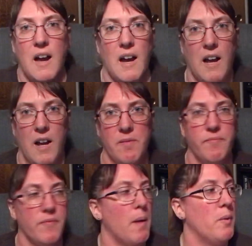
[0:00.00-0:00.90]

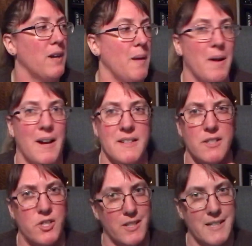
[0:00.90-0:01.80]
A book I bought
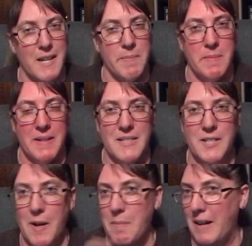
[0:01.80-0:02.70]
just a couple months
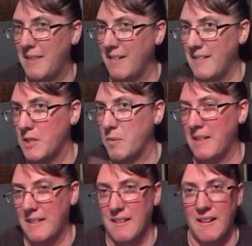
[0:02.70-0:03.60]
ago, I bought this
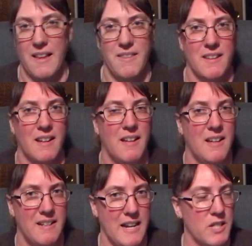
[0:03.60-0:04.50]
one and the
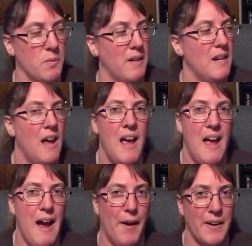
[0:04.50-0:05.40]
next one
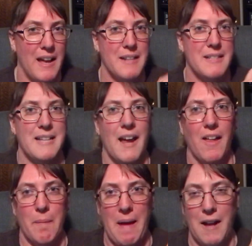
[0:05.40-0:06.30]
at a sale
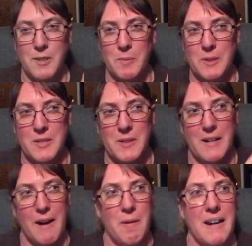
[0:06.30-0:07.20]
at Powell's
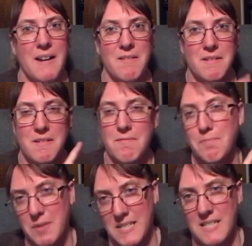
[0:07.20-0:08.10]
Bookstore. I went in
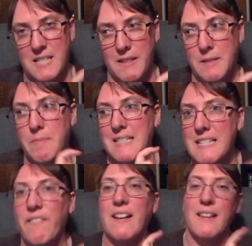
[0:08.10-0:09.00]

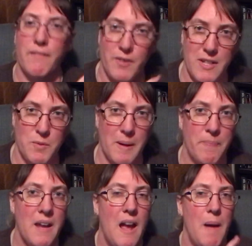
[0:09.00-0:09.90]
specifically for this
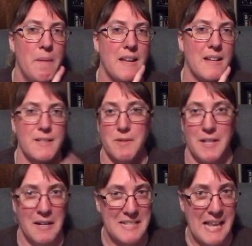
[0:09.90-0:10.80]
one because it was
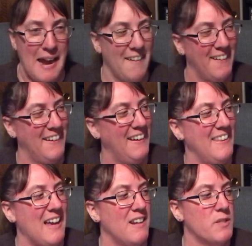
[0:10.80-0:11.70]
on sale,
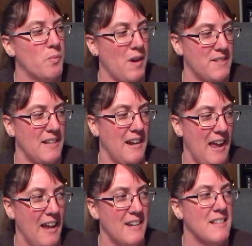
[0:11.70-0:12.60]
and that is Breasts and
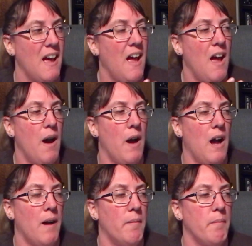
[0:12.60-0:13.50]
Eggs
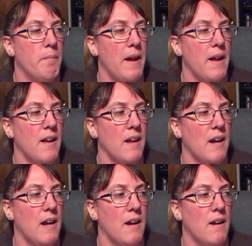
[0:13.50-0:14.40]

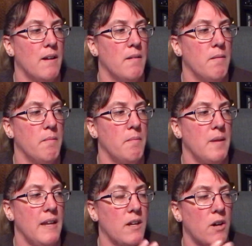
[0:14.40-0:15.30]
by
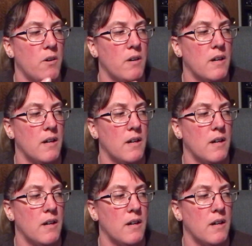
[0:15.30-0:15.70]
Miiko